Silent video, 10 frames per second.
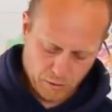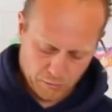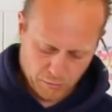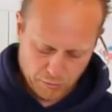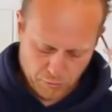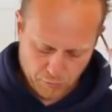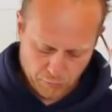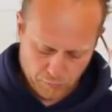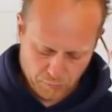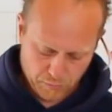going to
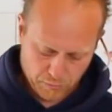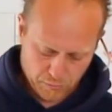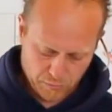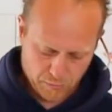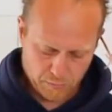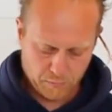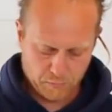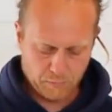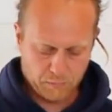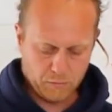use
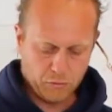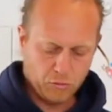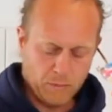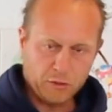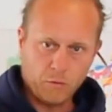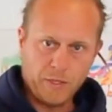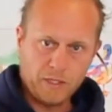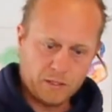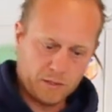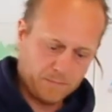tomato
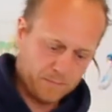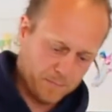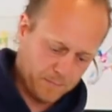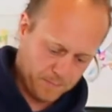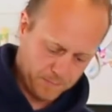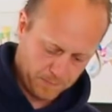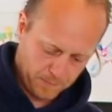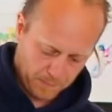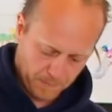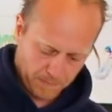paste.
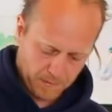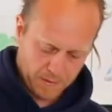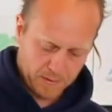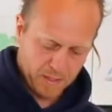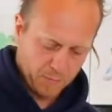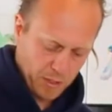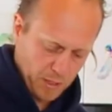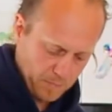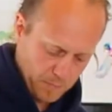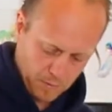And the same
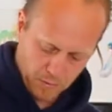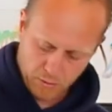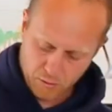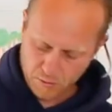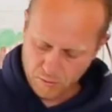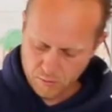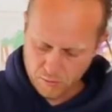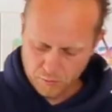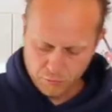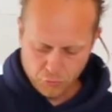again,
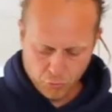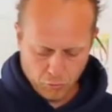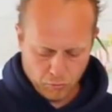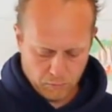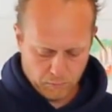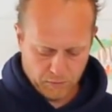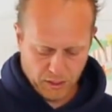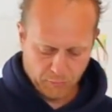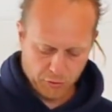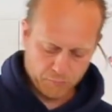2
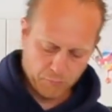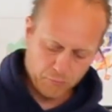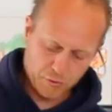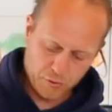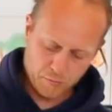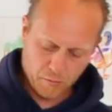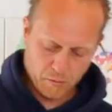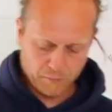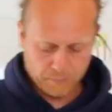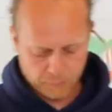tablespoons
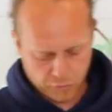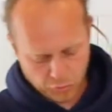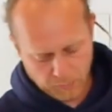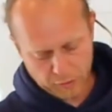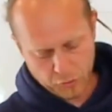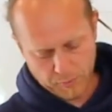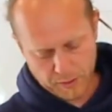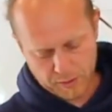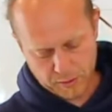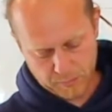of tomato
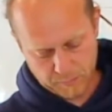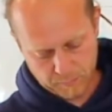paste.